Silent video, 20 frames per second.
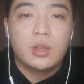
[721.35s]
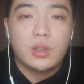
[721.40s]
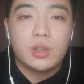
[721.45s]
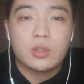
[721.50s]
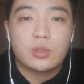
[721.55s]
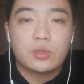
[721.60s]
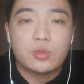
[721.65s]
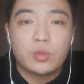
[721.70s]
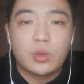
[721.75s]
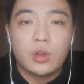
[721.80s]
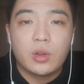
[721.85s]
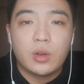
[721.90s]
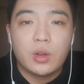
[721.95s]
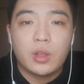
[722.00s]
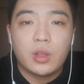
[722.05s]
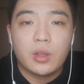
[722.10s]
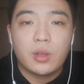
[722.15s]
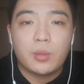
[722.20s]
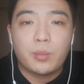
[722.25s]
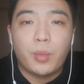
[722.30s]
is
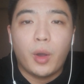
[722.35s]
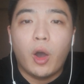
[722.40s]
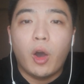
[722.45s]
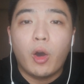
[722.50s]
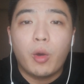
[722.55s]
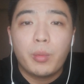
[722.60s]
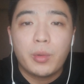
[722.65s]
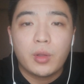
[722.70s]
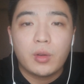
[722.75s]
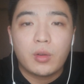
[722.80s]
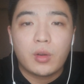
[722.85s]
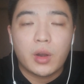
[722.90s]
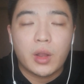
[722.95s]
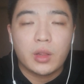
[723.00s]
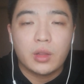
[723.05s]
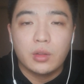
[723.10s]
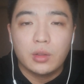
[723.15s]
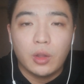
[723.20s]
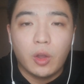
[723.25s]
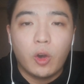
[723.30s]
really popular
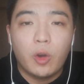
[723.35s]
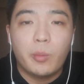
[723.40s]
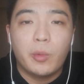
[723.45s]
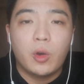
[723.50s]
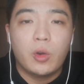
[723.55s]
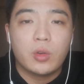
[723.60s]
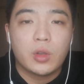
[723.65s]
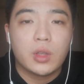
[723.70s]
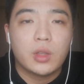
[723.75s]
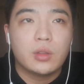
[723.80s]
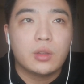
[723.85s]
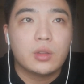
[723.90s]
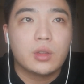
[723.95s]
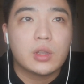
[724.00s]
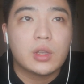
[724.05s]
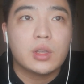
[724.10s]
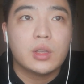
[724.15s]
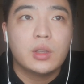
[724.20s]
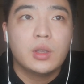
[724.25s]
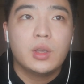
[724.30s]
and normal
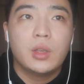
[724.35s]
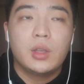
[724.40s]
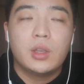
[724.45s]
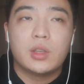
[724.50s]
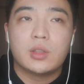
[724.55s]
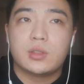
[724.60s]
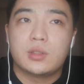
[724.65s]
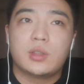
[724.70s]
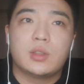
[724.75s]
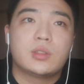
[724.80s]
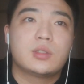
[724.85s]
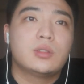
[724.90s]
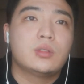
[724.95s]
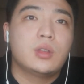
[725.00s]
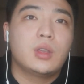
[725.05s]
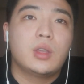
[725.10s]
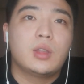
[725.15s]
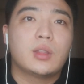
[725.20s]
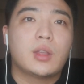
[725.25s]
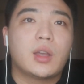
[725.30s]
in this
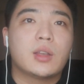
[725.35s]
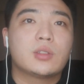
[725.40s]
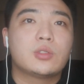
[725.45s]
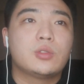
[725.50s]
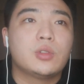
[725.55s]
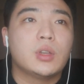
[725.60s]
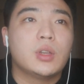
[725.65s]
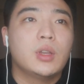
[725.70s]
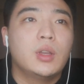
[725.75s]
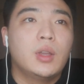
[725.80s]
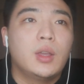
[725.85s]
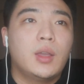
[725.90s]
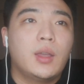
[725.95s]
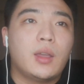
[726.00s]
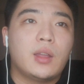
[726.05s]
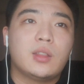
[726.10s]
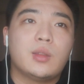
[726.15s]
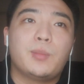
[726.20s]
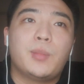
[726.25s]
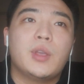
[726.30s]
industry.
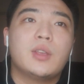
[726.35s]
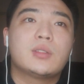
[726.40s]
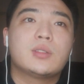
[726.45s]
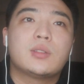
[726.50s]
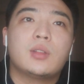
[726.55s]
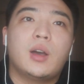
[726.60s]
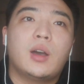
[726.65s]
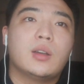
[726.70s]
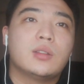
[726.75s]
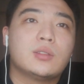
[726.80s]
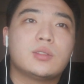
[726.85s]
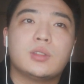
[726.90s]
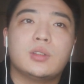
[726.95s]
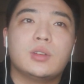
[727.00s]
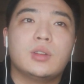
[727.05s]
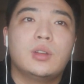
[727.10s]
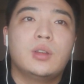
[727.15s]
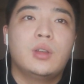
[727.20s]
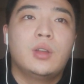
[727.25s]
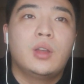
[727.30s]
And based on
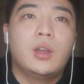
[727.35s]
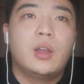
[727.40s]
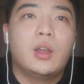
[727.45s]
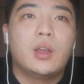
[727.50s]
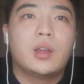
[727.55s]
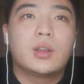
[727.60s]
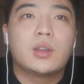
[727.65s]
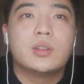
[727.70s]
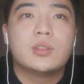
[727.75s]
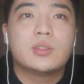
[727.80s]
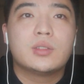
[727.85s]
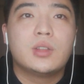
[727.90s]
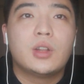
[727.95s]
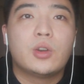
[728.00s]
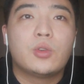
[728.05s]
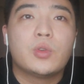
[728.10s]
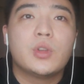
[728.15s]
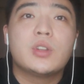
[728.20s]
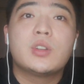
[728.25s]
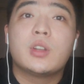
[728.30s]
the
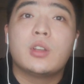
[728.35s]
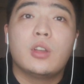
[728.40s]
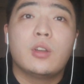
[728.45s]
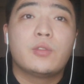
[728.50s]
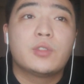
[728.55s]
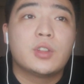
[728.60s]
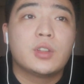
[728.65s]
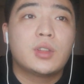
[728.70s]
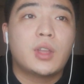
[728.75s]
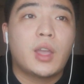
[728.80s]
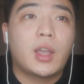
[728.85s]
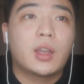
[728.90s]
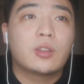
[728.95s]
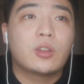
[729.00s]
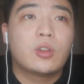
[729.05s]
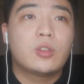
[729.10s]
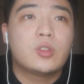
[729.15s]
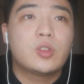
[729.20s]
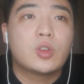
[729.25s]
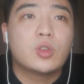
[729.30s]
consideration of the
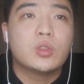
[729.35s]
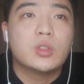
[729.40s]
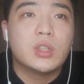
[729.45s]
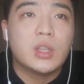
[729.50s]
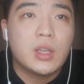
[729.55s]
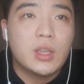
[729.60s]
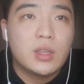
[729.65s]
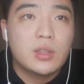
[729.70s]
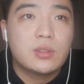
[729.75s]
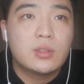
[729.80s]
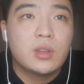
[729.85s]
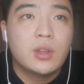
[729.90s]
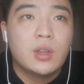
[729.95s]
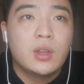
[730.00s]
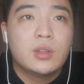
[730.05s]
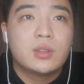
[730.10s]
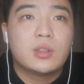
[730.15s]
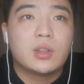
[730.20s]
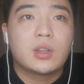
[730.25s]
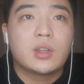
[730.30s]
technological needs,
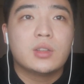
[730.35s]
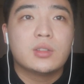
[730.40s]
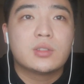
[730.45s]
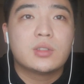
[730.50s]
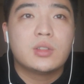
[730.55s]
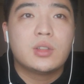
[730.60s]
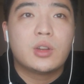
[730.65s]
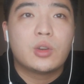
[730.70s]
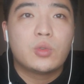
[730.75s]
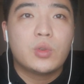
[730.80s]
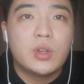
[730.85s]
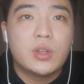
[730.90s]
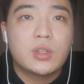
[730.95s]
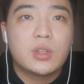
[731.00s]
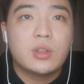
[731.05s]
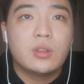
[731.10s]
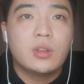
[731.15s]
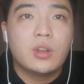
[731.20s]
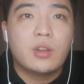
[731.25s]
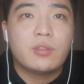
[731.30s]
the
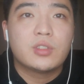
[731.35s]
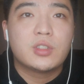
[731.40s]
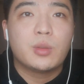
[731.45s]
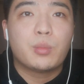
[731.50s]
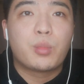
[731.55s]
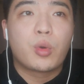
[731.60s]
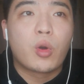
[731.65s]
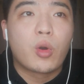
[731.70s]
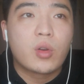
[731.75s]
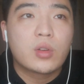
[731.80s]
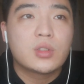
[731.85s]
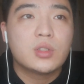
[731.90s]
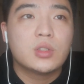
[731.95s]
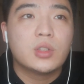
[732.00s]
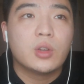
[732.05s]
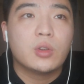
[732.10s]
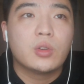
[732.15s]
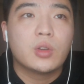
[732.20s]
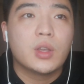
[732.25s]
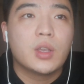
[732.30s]
consideration of the
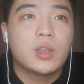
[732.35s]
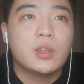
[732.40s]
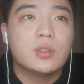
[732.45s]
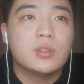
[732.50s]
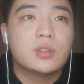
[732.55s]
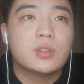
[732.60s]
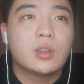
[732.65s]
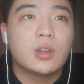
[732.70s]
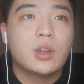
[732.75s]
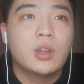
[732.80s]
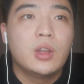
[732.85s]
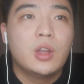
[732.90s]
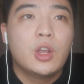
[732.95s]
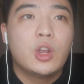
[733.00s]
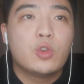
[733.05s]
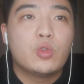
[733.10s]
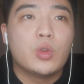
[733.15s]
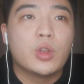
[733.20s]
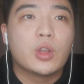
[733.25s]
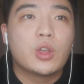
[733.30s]
personal in the
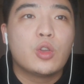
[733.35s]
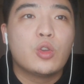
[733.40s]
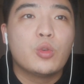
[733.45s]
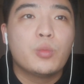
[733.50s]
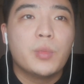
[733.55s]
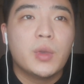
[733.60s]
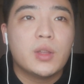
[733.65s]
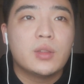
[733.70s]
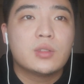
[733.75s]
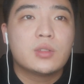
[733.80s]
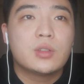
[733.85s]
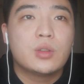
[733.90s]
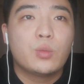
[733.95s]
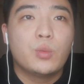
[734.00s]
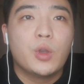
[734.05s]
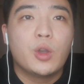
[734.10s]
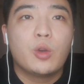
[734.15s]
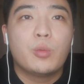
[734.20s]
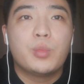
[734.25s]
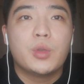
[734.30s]
recruitment
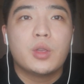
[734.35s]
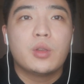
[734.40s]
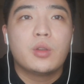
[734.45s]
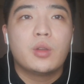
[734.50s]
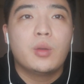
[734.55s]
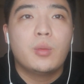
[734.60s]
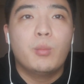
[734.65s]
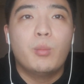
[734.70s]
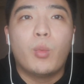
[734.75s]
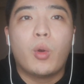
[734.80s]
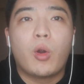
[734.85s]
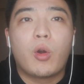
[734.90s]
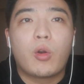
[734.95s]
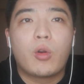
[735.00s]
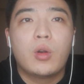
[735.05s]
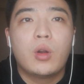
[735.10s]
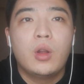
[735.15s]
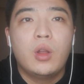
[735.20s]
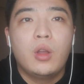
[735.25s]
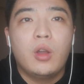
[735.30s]
will be
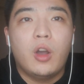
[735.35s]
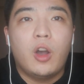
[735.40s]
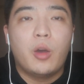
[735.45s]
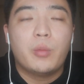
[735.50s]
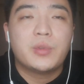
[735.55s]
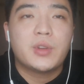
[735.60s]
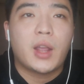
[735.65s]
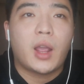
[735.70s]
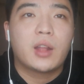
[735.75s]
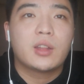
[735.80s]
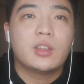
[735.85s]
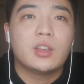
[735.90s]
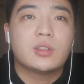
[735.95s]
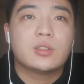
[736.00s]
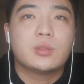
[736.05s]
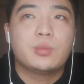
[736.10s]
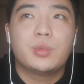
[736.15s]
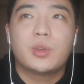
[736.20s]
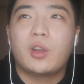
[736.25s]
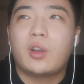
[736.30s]
more
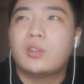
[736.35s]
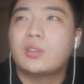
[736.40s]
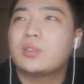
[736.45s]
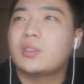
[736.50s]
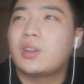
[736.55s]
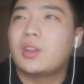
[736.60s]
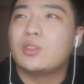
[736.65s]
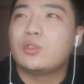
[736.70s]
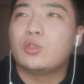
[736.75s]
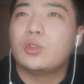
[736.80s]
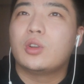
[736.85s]
objectives, because a